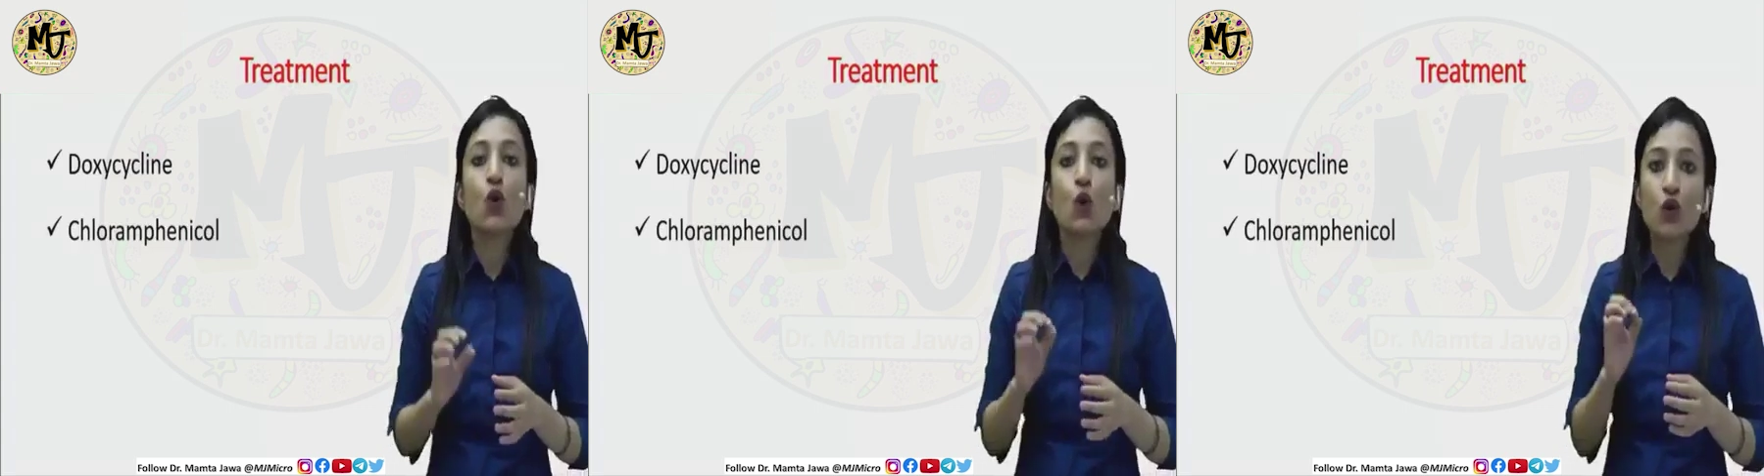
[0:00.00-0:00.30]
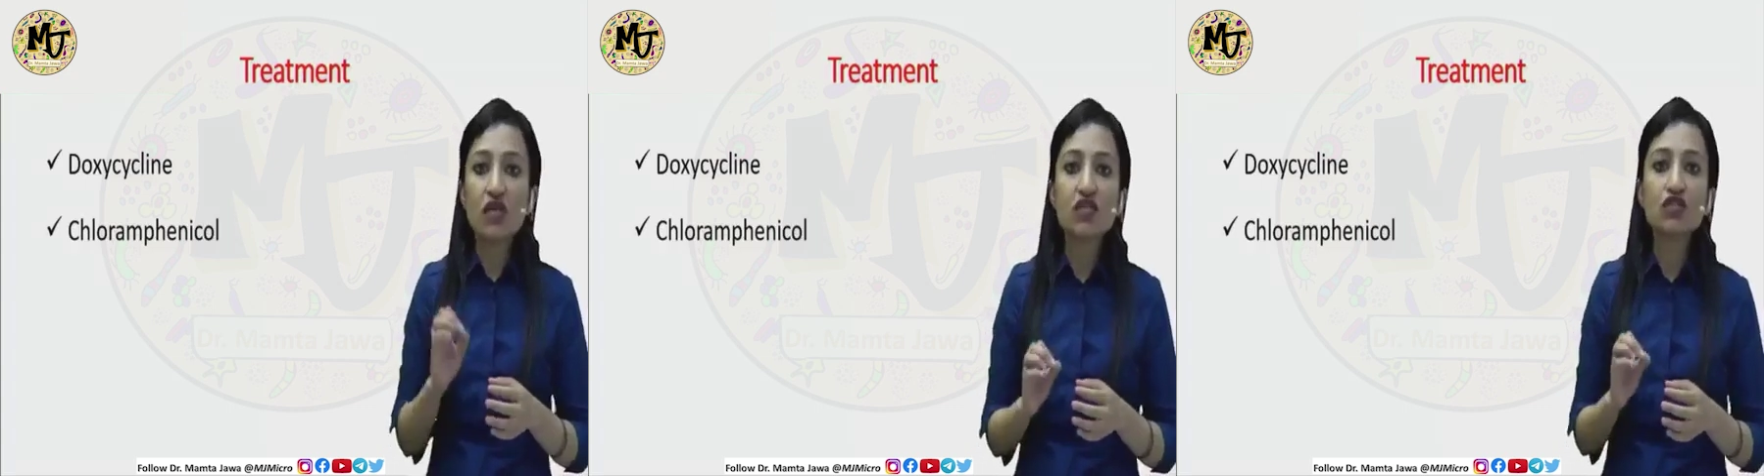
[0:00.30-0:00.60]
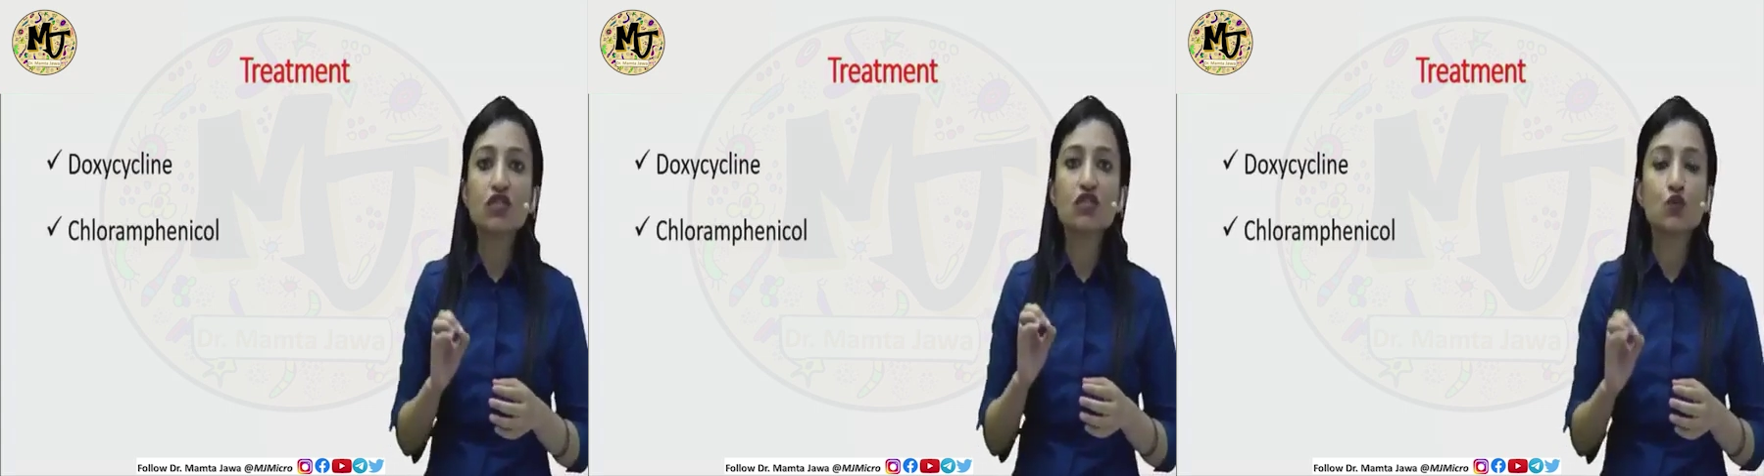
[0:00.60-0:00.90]

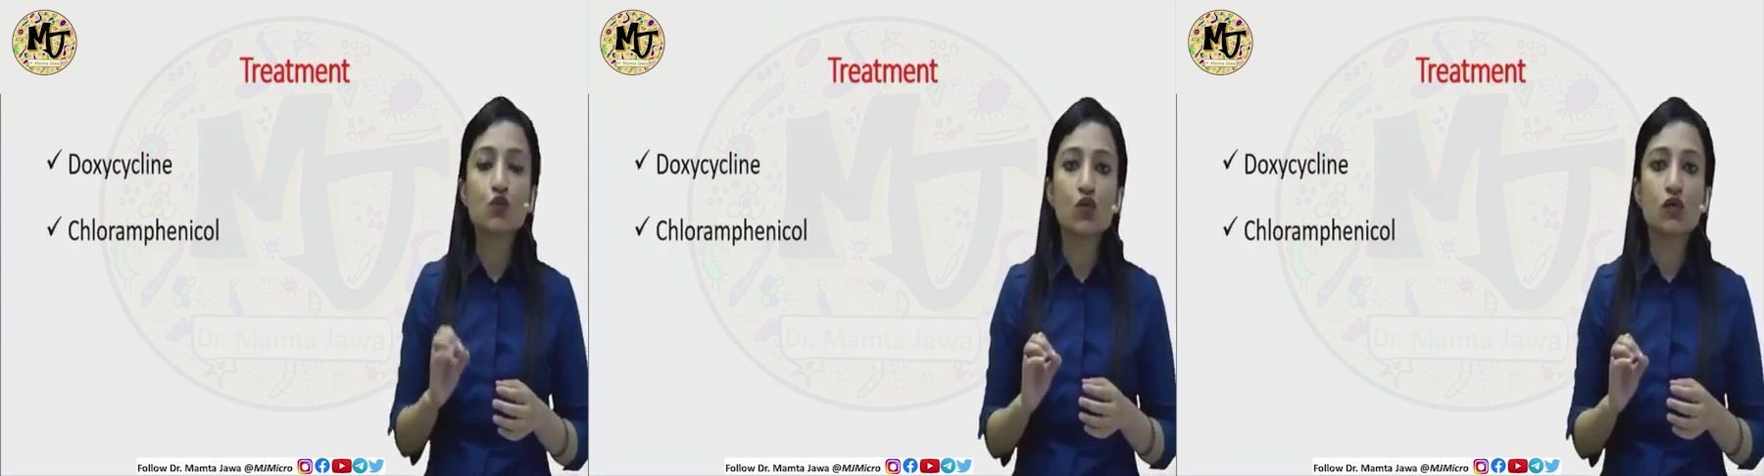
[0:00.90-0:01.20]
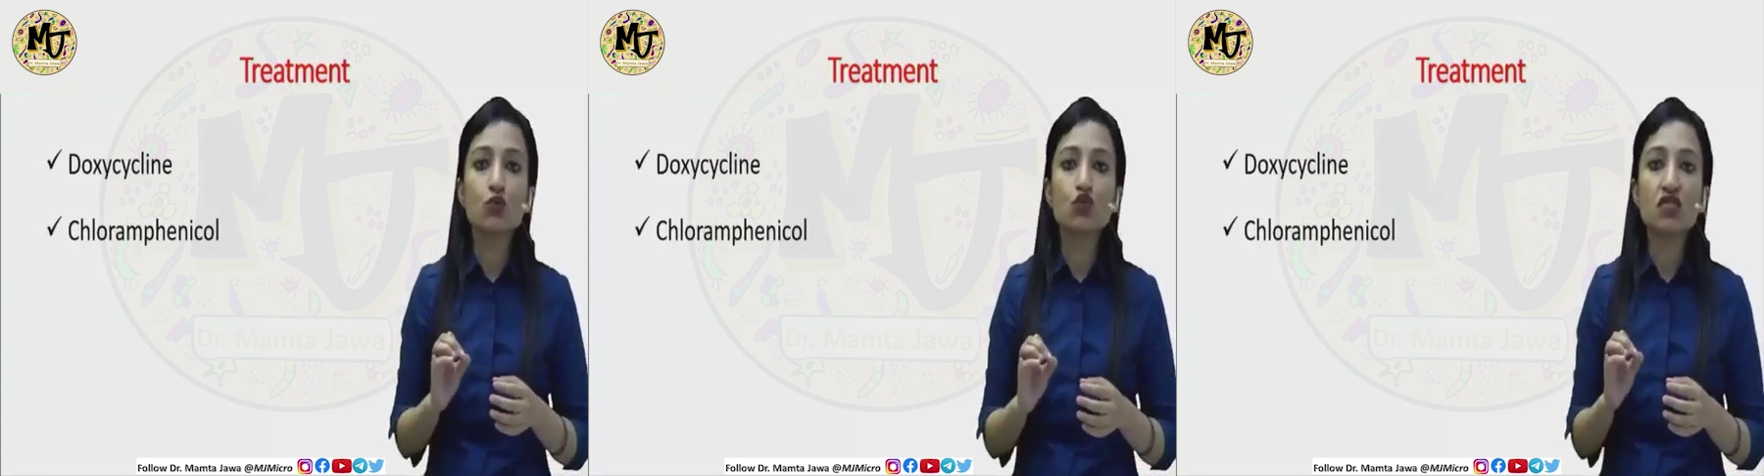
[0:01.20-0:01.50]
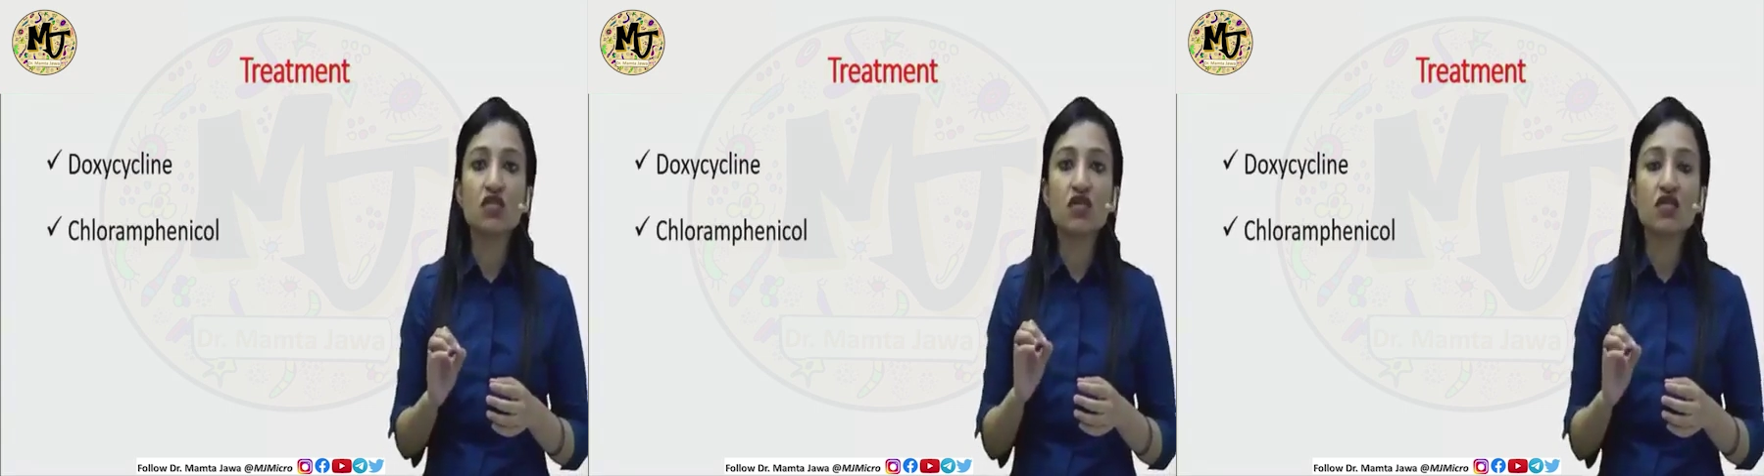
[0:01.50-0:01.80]
Orientia
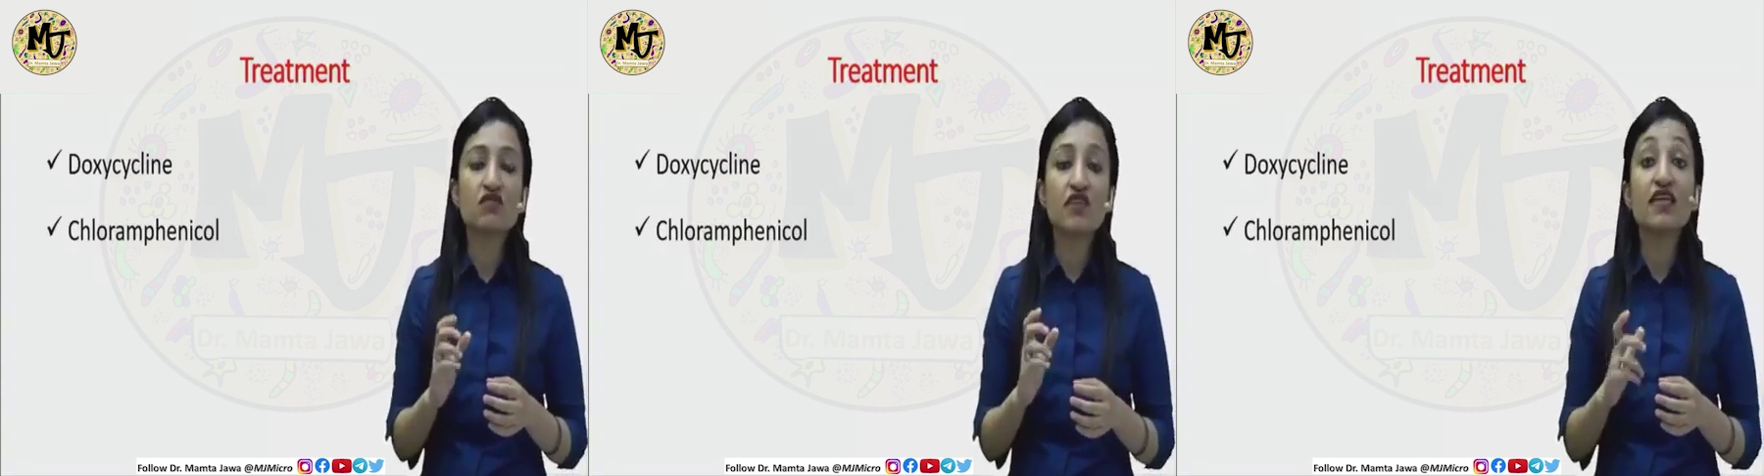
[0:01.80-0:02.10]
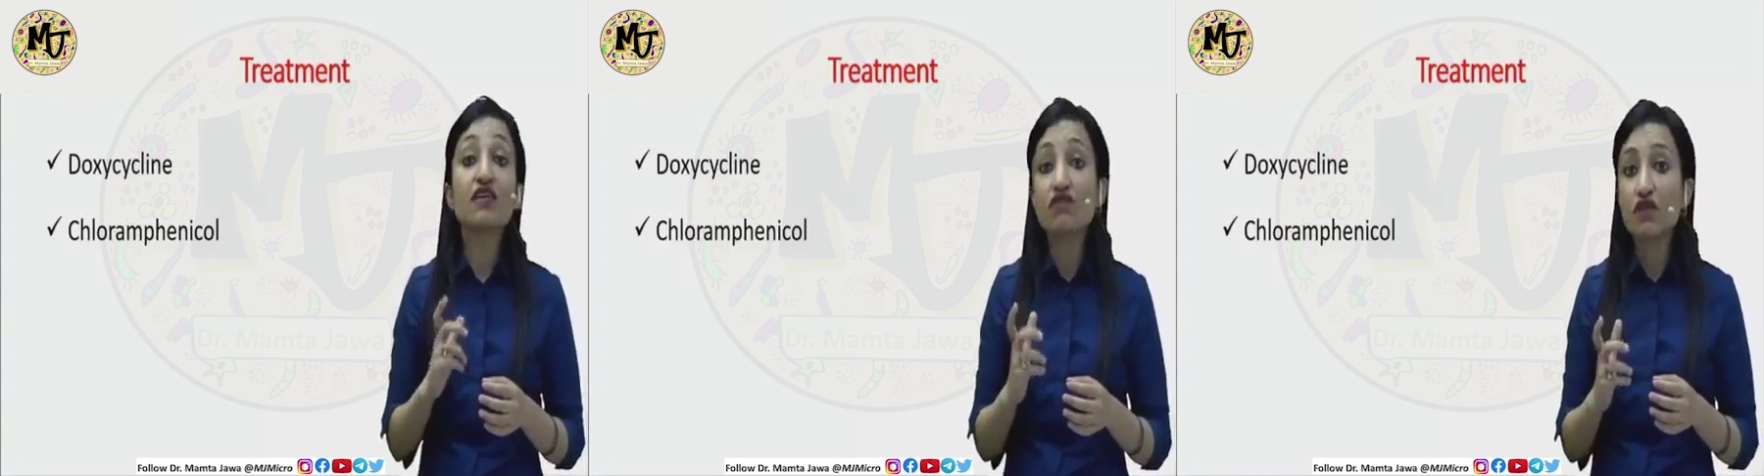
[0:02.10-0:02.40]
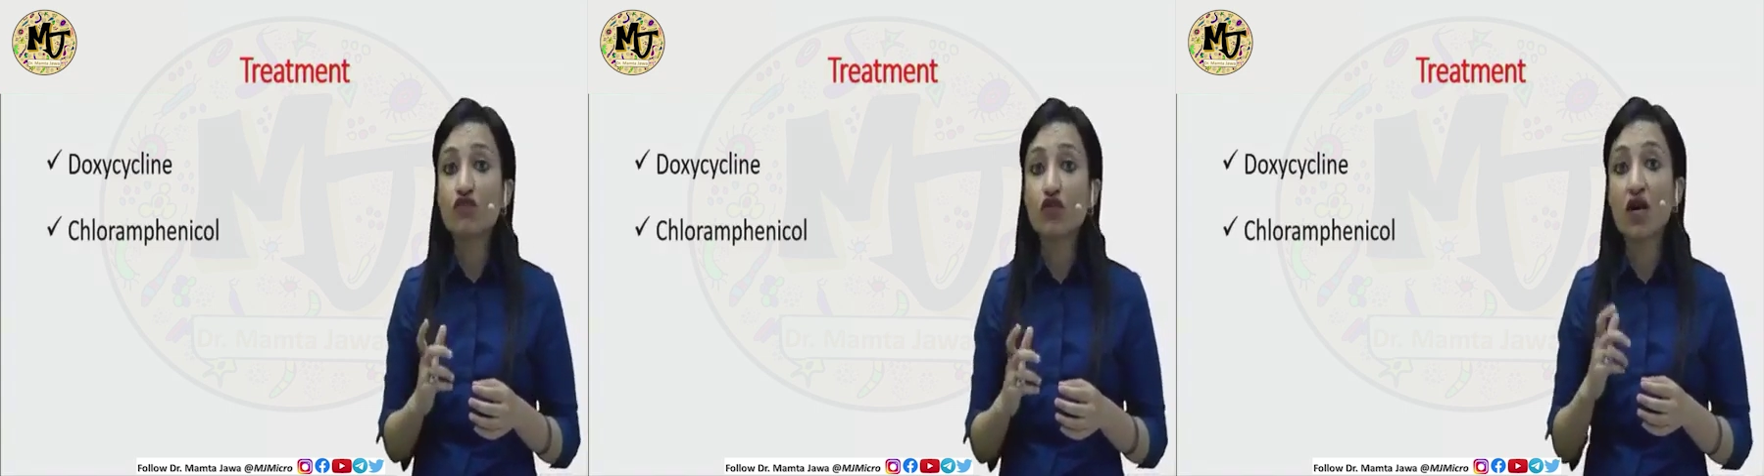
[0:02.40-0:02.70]
susugamushi is very different from